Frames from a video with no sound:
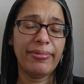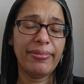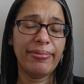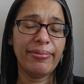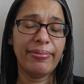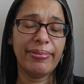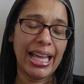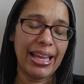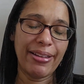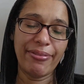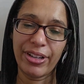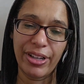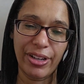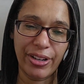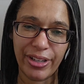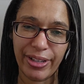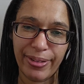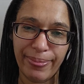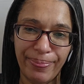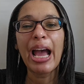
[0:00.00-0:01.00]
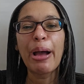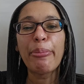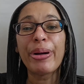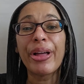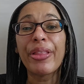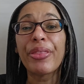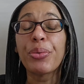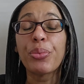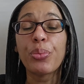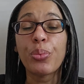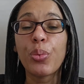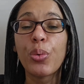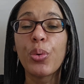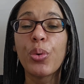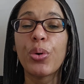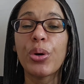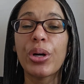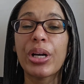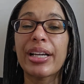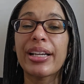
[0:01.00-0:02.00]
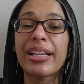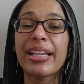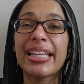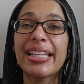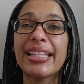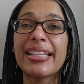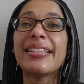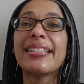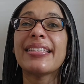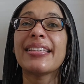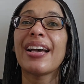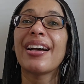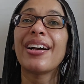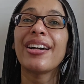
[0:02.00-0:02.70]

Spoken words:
I haven't got it, but the walk is